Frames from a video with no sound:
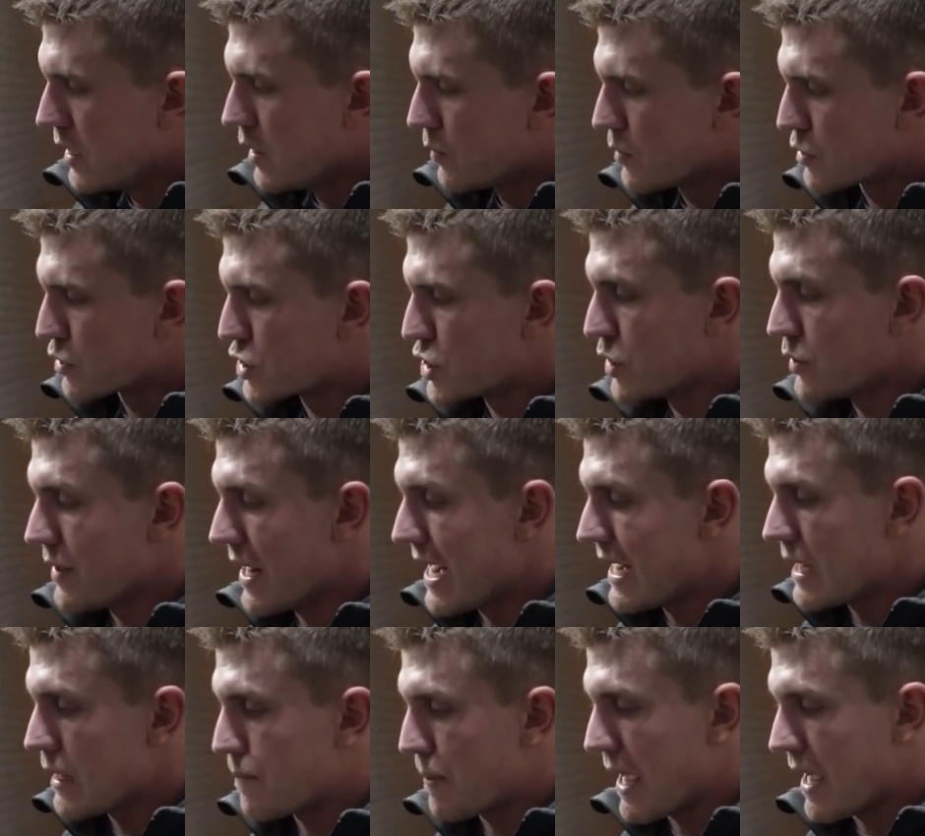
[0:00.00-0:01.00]
When you're shooting
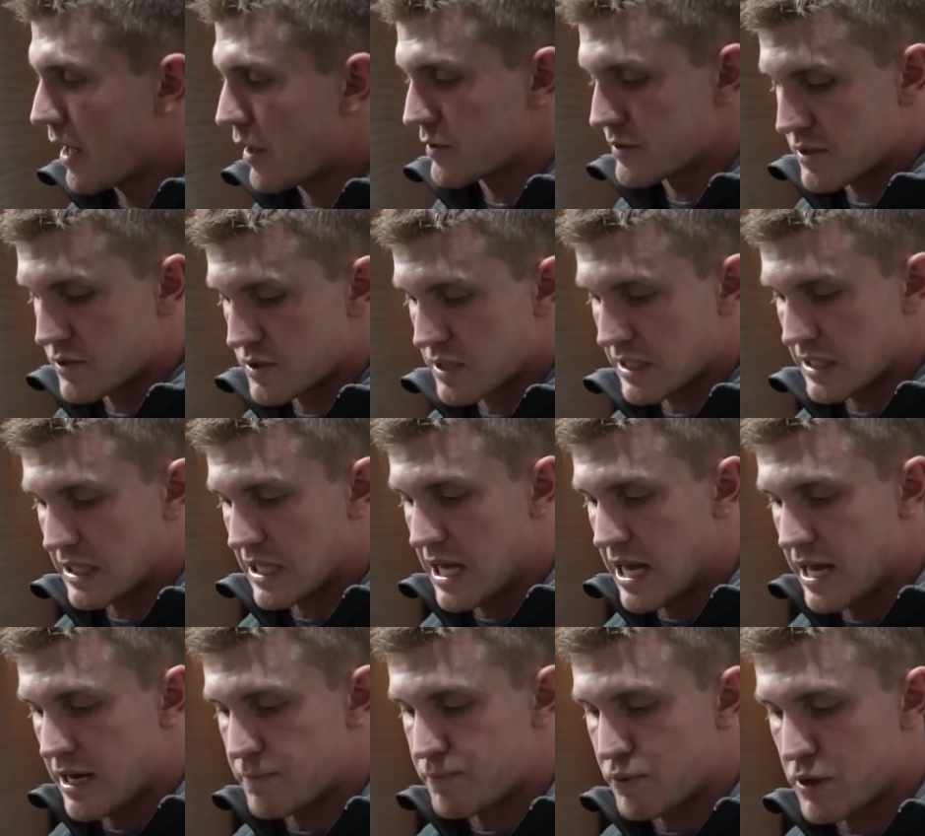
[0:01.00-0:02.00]
eighty pounds, there's a
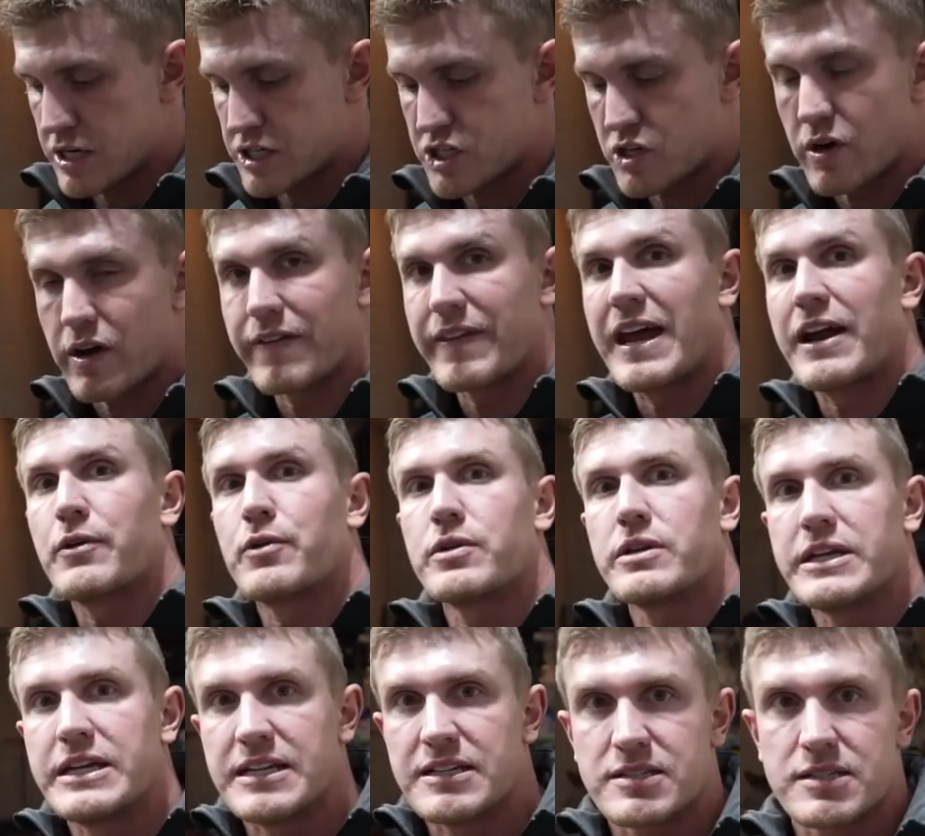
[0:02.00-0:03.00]
lot of pressure on that
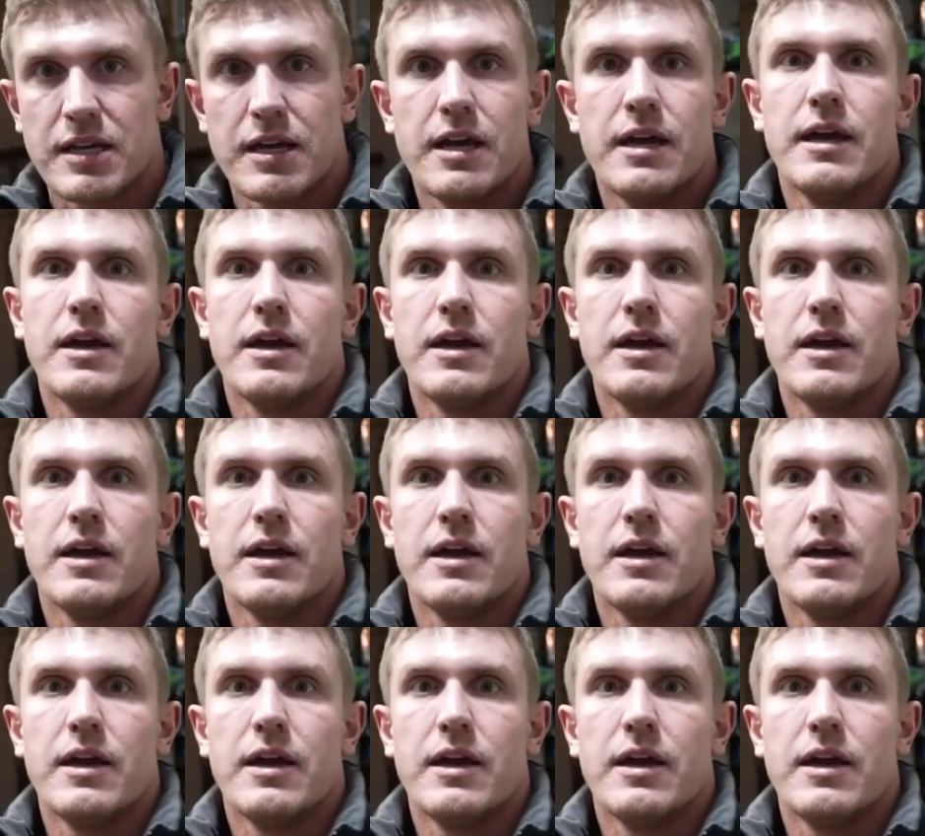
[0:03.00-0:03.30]
release,